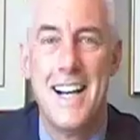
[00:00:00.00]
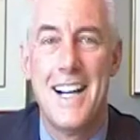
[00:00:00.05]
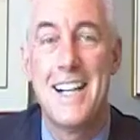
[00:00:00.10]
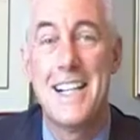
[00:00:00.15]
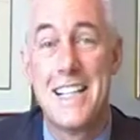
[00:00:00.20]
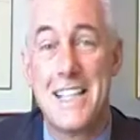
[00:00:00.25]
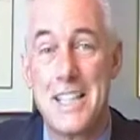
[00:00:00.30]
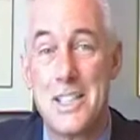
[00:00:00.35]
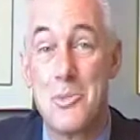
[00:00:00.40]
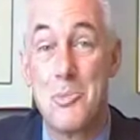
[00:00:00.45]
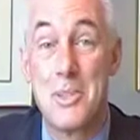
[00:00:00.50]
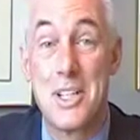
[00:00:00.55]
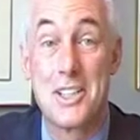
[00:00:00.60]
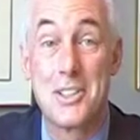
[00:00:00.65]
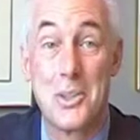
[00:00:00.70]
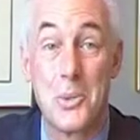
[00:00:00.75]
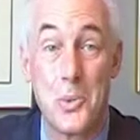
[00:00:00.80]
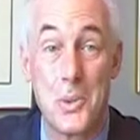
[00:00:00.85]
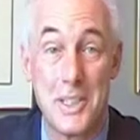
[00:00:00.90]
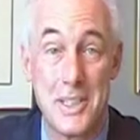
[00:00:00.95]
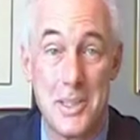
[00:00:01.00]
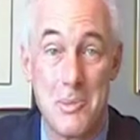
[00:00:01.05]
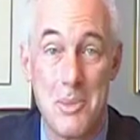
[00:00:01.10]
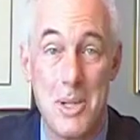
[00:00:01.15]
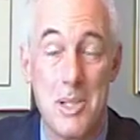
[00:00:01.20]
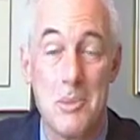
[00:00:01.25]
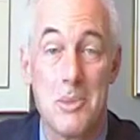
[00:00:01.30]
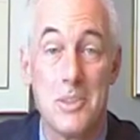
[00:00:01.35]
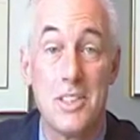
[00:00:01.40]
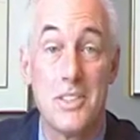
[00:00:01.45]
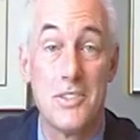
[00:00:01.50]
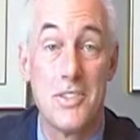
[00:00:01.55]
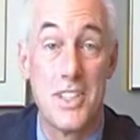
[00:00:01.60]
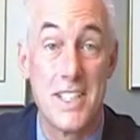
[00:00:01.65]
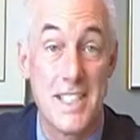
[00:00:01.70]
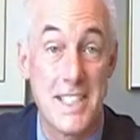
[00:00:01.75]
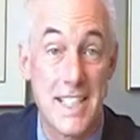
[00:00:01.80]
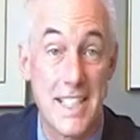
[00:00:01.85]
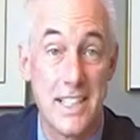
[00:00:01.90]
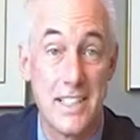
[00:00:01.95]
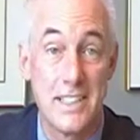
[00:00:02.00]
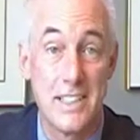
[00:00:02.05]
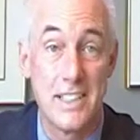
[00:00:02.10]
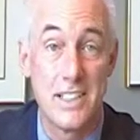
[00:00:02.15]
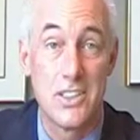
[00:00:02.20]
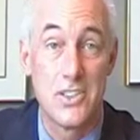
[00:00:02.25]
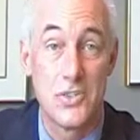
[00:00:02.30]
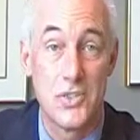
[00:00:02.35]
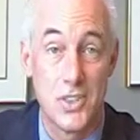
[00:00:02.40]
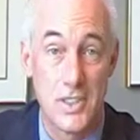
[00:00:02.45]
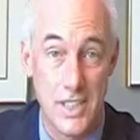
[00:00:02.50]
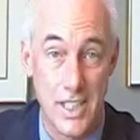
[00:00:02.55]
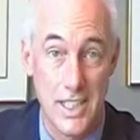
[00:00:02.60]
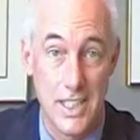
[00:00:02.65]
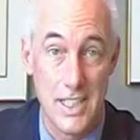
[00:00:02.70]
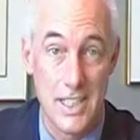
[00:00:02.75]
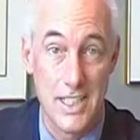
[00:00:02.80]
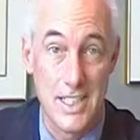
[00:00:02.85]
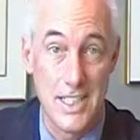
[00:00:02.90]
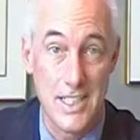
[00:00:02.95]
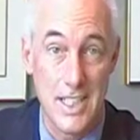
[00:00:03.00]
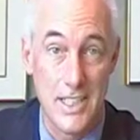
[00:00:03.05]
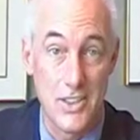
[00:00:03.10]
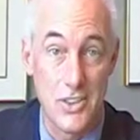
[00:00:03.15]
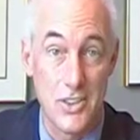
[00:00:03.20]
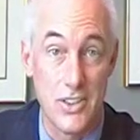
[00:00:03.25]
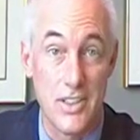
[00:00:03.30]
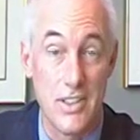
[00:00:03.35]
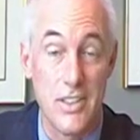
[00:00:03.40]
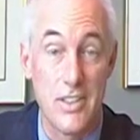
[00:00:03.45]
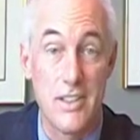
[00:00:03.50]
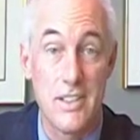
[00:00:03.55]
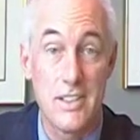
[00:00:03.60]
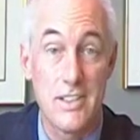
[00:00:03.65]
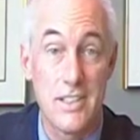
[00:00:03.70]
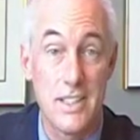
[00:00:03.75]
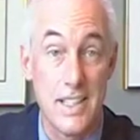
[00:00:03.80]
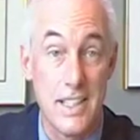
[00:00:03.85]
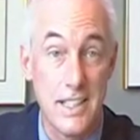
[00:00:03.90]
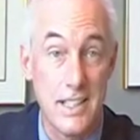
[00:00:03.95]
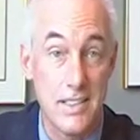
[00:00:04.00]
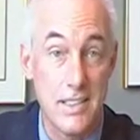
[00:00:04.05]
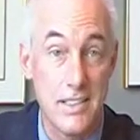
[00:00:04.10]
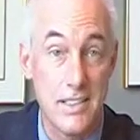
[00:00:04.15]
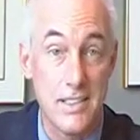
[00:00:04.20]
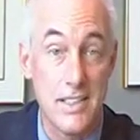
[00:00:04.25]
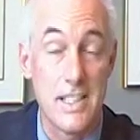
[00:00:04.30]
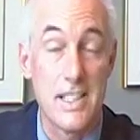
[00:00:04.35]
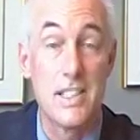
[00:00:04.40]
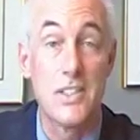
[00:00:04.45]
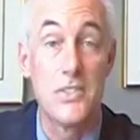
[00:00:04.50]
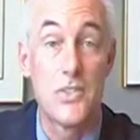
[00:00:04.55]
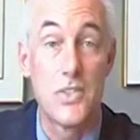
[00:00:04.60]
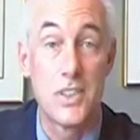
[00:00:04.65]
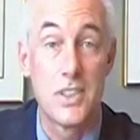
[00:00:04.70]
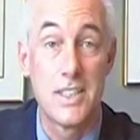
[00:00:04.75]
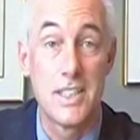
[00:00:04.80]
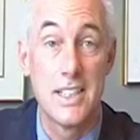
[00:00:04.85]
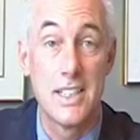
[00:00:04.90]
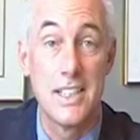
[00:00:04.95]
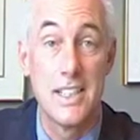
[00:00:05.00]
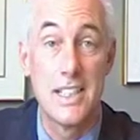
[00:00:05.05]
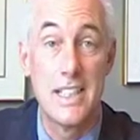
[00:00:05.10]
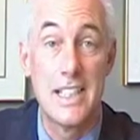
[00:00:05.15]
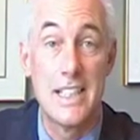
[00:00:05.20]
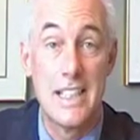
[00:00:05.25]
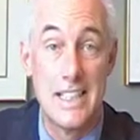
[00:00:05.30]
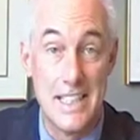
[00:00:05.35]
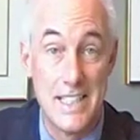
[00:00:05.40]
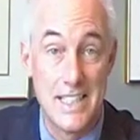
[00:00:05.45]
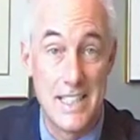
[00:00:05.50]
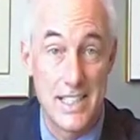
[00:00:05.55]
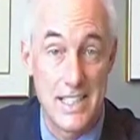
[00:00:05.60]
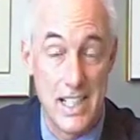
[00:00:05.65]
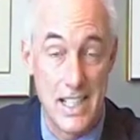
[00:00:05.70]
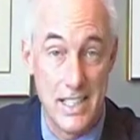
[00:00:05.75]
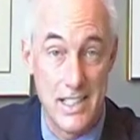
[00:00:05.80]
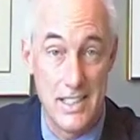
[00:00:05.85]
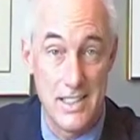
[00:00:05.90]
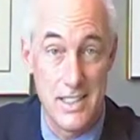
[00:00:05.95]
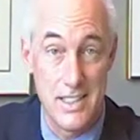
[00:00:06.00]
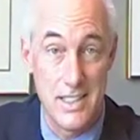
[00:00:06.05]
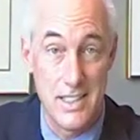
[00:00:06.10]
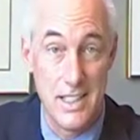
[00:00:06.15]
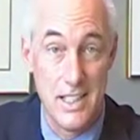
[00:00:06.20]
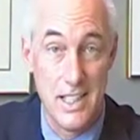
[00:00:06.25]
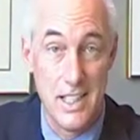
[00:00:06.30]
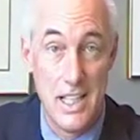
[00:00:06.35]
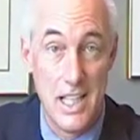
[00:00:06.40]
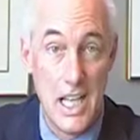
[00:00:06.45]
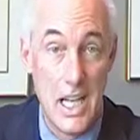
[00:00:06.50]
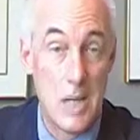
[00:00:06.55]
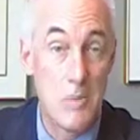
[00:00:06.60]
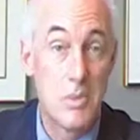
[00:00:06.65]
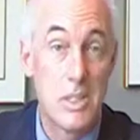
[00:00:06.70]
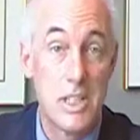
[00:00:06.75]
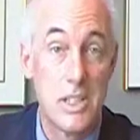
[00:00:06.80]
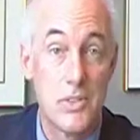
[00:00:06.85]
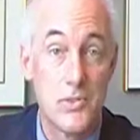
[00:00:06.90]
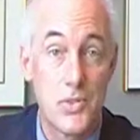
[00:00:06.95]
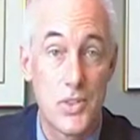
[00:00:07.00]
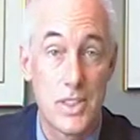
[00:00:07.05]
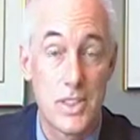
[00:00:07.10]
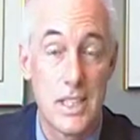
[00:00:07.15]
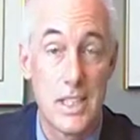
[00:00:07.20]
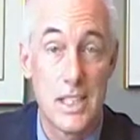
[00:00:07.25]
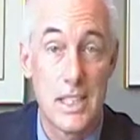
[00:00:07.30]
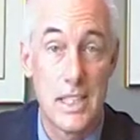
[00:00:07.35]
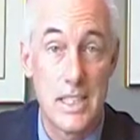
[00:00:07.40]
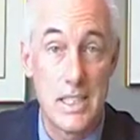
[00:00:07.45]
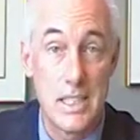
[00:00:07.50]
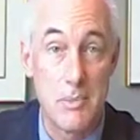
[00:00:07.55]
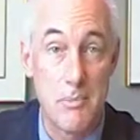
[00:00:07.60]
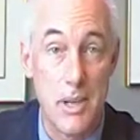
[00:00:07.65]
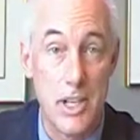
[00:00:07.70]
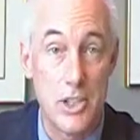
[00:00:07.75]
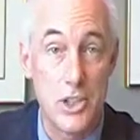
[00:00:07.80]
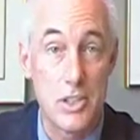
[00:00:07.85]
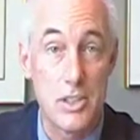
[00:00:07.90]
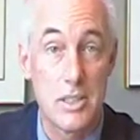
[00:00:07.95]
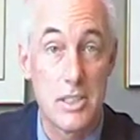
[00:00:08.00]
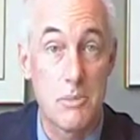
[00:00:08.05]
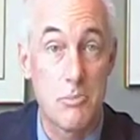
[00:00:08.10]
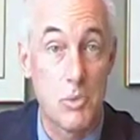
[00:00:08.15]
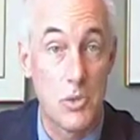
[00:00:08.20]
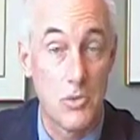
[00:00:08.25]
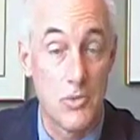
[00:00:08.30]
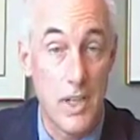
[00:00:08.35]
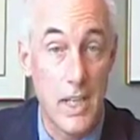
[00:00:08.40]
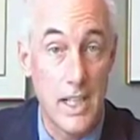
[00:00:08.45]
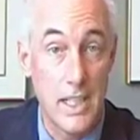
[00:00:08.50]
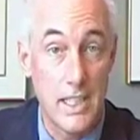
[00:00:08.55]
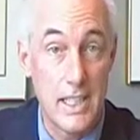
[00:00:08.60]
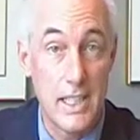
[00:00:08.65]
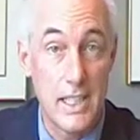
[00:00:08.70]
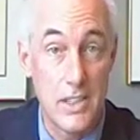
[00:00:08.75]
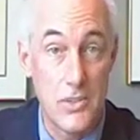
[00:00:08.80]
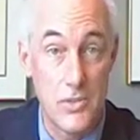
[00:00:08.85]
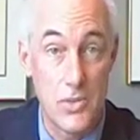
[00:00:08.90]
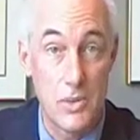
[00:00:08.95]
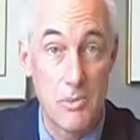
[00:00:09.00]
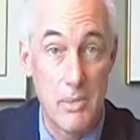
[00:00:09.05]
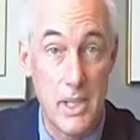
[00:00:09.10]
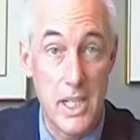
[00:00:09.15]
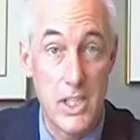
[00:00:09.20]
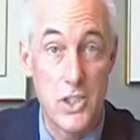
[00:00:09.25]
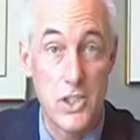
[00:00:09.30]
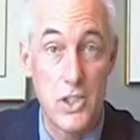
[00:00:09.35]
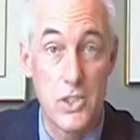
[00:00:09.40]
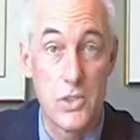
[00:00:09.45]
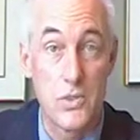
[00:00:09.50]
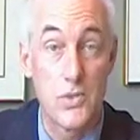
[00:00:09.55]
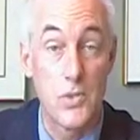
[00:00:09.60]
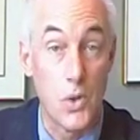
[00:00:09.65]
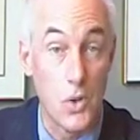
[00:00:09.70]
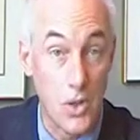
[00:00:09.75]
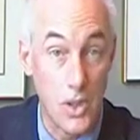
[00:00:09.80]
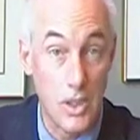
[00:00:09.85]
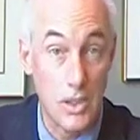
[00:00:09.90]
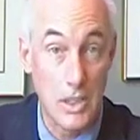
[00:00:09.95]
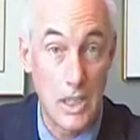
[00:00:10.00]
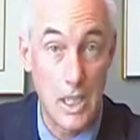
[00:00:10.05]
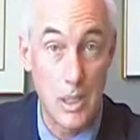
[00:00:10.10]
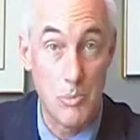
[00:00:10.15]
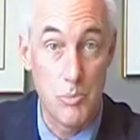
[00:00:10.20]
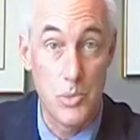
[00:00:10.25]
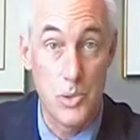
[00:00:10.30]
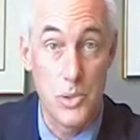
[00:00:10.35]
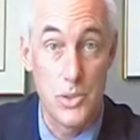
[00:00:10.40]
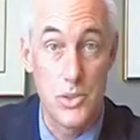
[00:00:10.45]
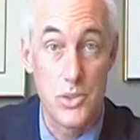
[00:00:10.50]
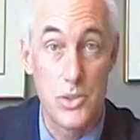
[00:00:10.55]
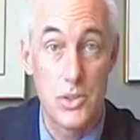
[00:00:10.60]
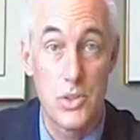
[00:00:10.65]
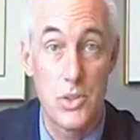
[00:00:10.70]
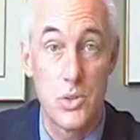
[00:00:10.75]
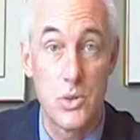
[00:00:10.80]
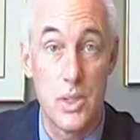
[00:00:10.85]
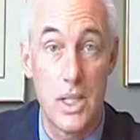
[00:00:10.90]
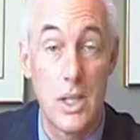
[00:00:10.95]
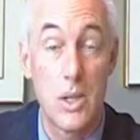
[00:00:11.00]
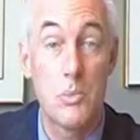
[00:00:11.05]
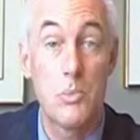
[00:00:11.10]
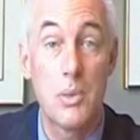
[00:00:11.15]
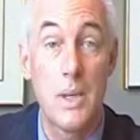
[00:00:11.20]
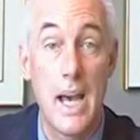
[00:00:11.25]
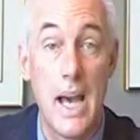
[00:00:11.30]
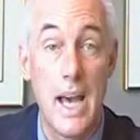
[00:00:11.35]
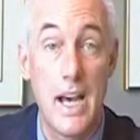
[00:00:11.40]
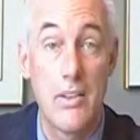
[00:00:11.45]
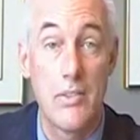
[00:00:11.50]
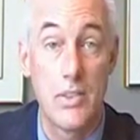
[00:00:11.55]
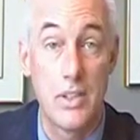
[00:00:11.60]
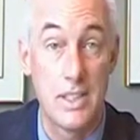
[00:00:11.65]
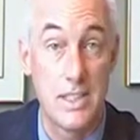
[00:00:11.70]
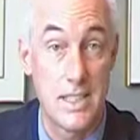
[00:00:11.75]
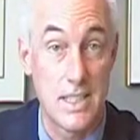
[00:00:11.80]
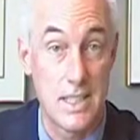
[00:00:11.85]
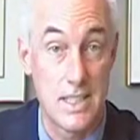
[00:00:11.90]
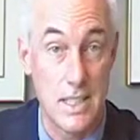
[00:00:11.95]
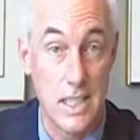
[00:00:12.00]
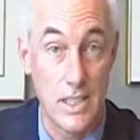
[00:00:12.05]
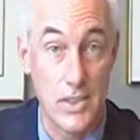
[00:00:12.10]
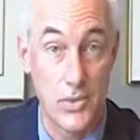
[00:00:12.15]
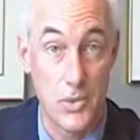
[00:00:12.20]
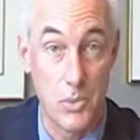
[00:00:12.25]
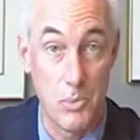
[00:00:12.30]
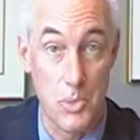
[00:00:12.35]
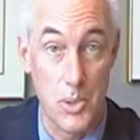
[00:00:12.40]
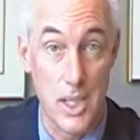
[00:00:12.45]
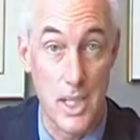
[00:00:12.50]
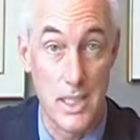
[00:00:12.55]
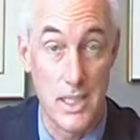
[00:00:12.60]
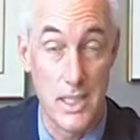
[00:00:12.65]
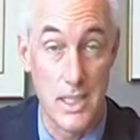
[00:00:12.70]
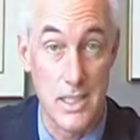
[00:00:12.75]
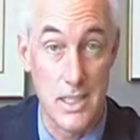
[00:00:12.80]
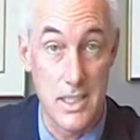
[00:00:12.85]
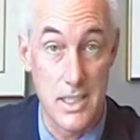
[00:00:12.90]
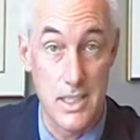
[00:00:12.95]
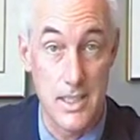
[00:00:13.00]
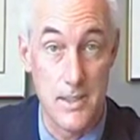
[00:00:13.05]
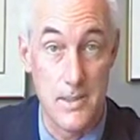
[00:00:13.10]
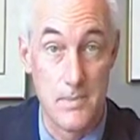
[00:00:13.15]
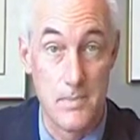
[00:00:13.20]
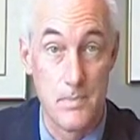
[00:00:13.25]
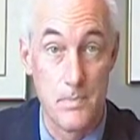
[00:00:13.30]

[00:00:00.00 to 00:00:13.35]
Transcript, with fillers: Hi, I'm Dr. William Hummel of the San Diego Fertility Center, and this is Infertility Insights. I'm an infertility specialist providing information for all couples to help have a successful pregnancy.